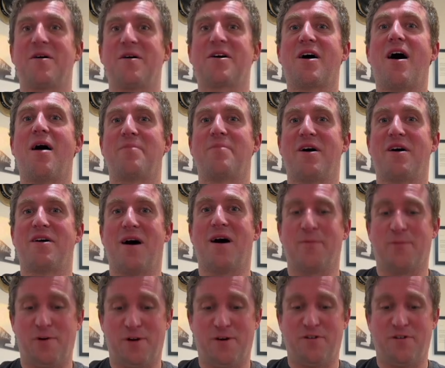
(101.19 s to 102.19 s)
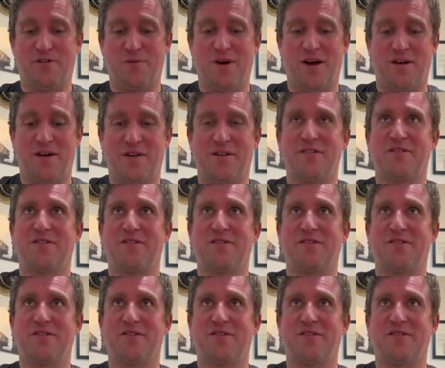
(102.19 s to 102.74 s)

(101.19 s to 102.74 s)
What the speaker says: compound operator as well.